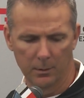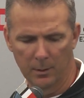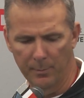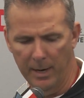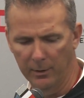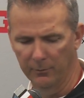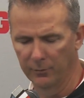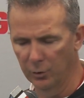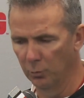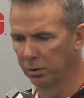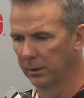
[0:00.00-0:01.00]
Amount of
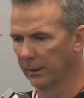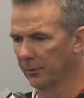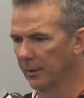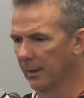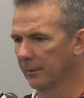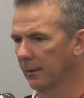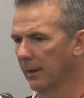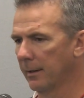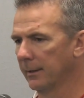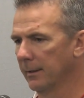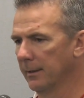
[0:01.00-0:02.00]
new players out there. I
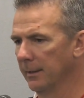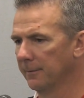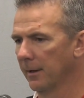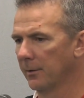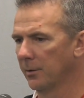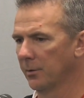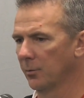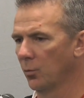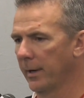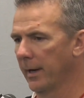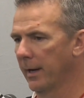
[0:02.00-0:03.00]
think the defense is
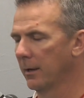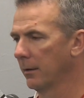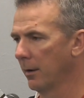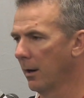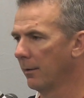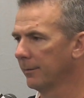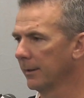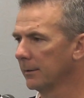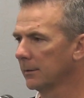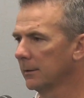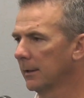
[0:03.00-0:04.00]
way ahead of the
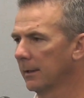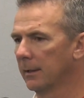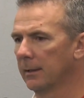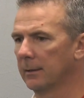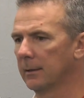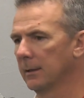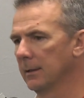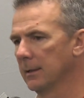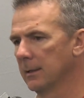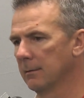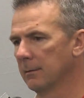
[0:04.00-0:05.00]
offense. I think
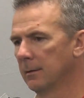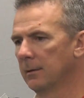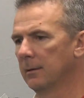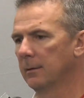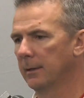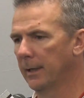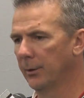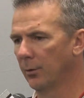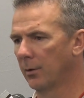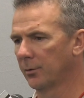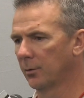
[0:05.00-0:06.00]
and
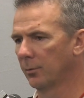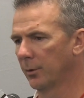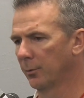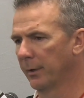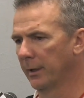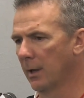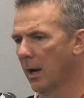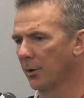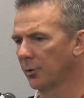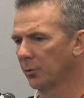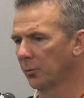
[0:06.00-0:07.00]
you're being
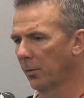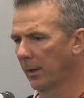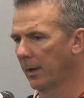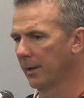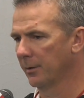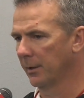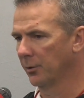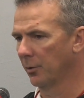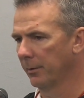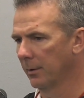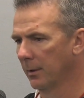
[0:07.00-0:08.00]
cautious with guys like
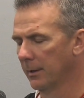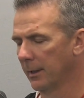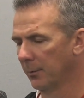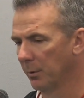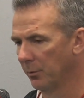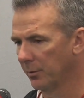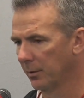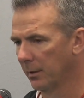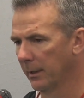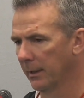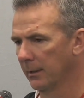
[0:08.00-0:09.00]
Nick
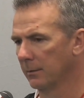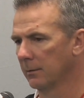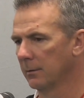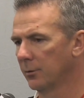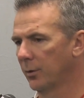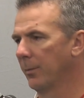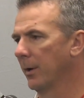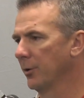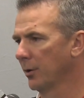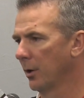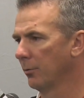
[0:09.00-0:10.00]
Bosa and
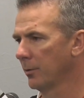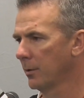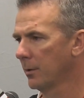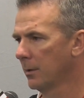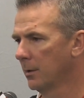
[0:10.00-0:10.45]
Draymond Jones.